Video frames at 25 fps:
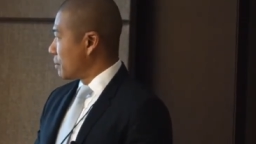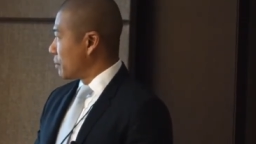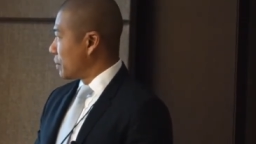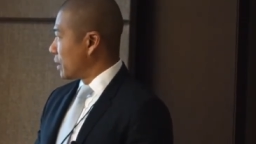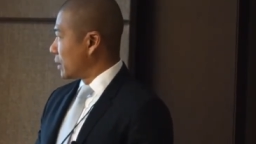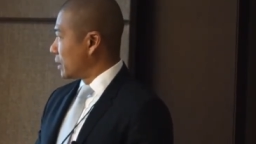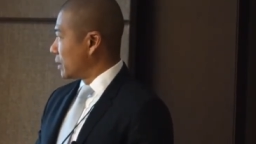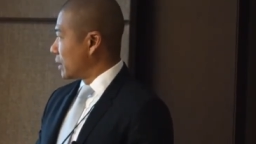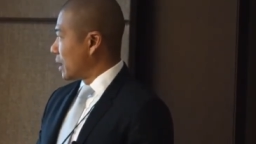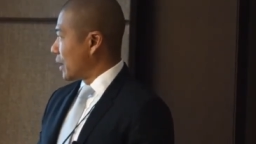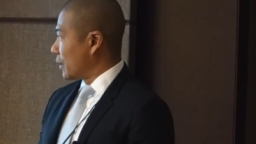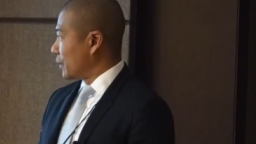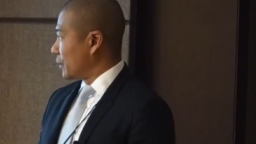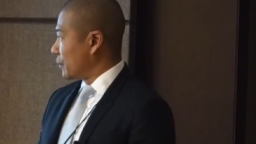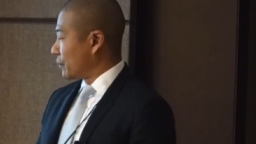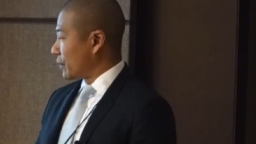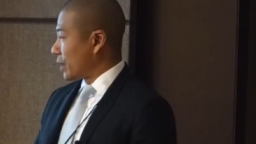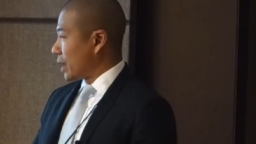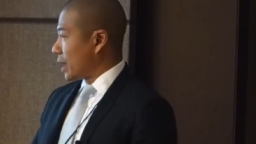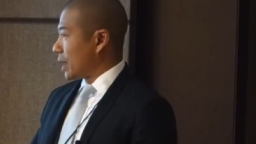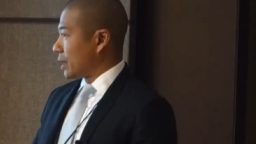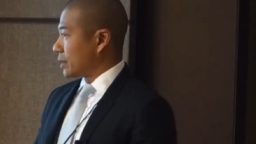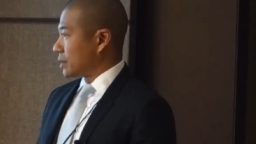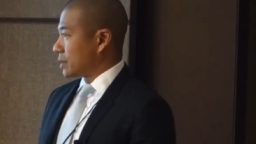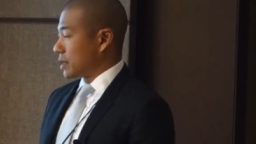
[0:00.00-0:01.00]
But now you've
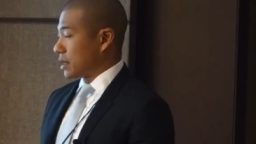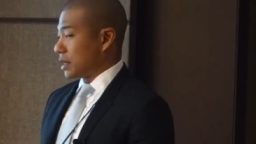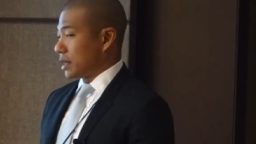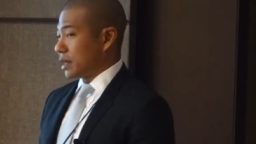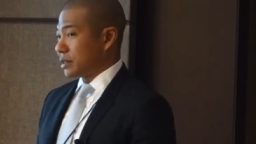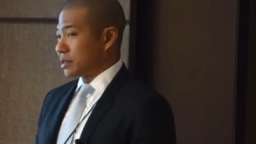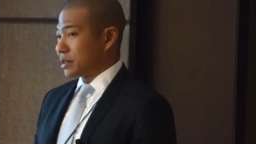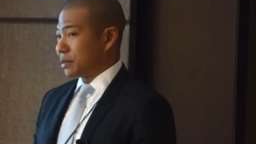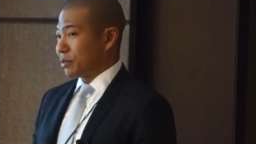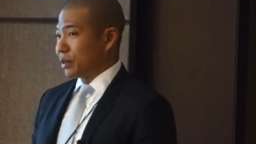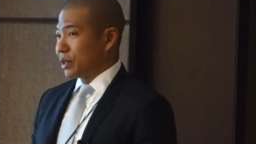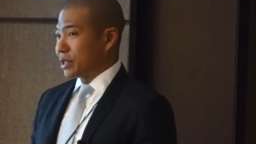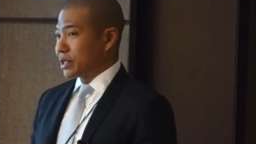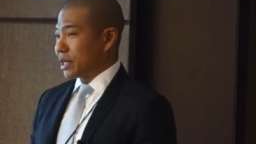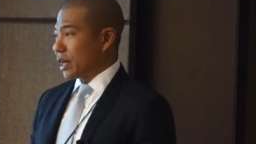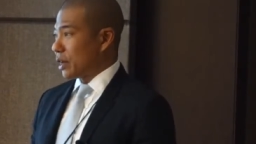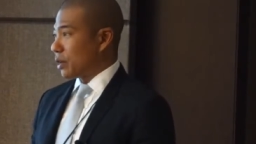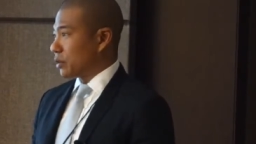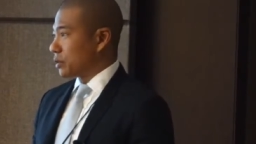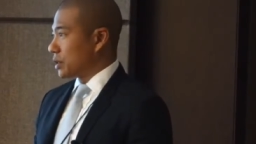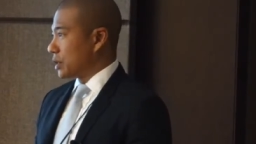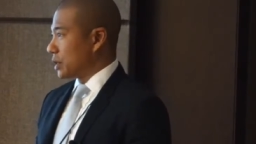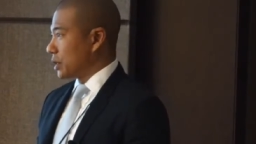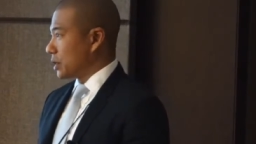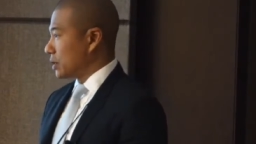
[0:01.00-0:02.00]
got some of these
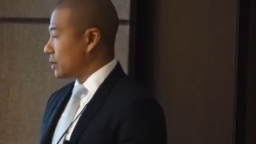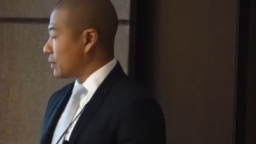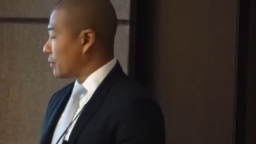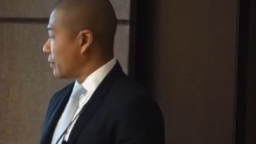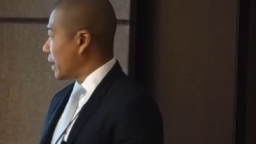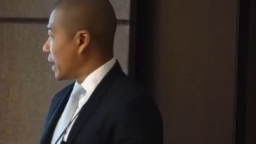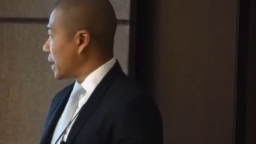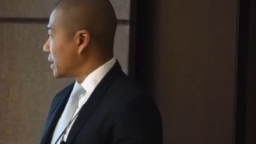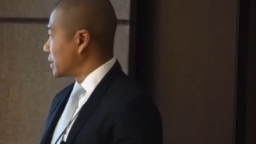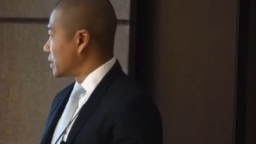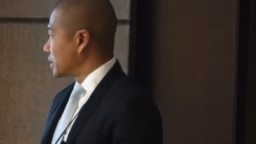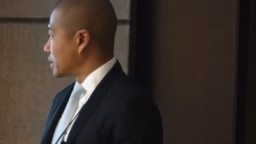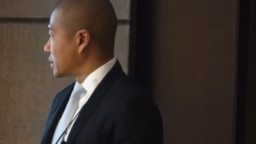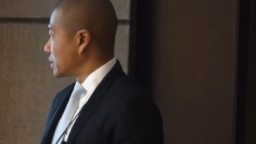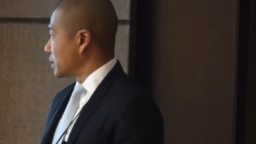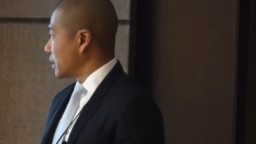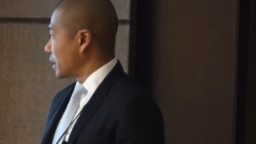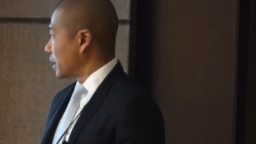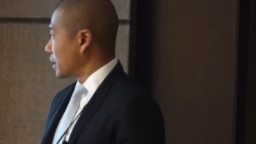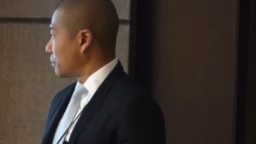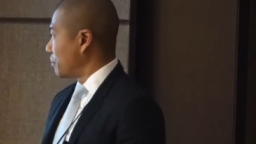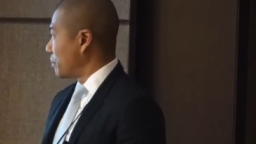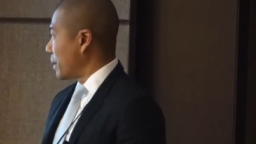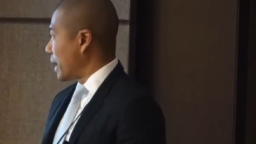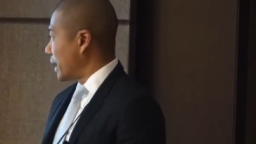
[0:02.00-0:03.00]
IoT devices
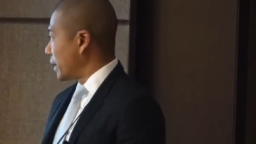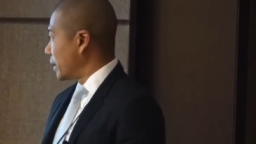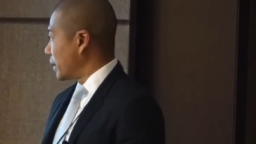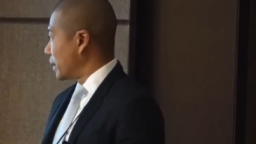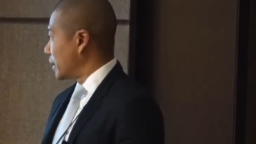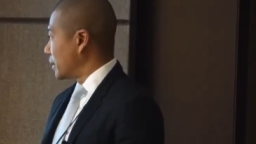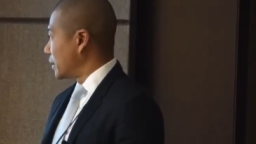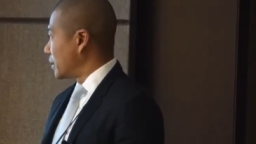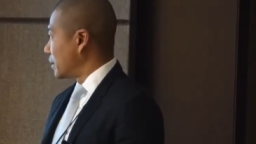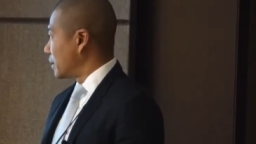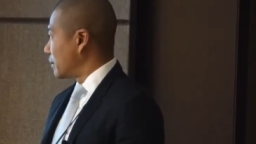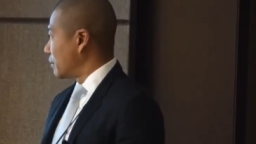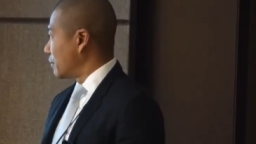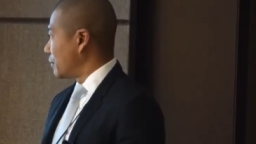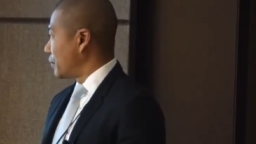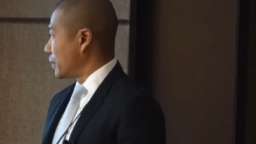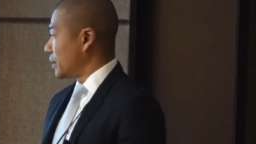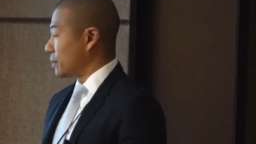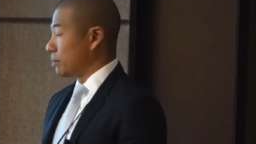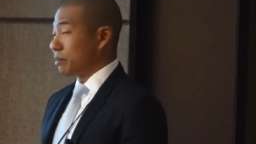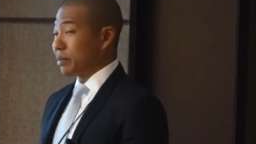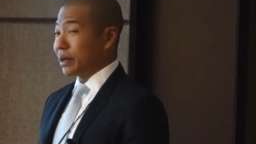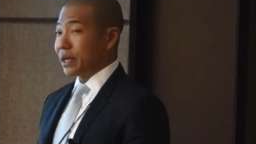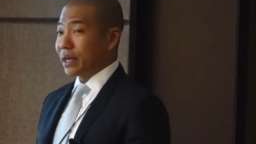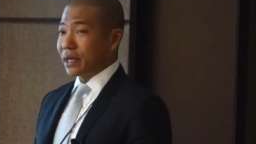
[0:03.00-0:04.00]
like Bedit and
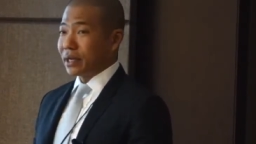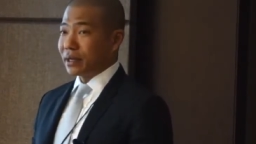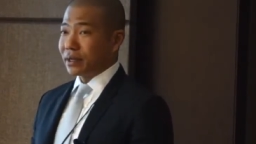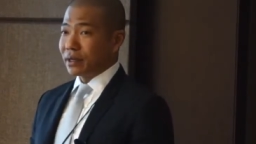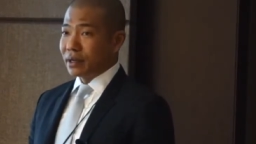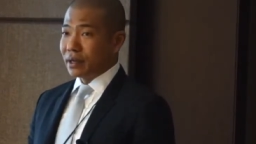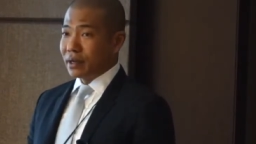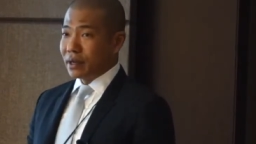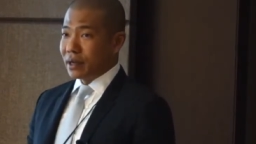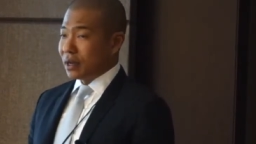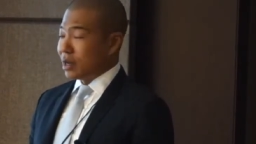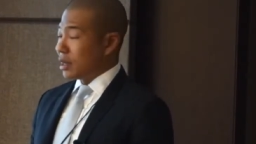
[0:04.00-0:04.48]
Fitbit.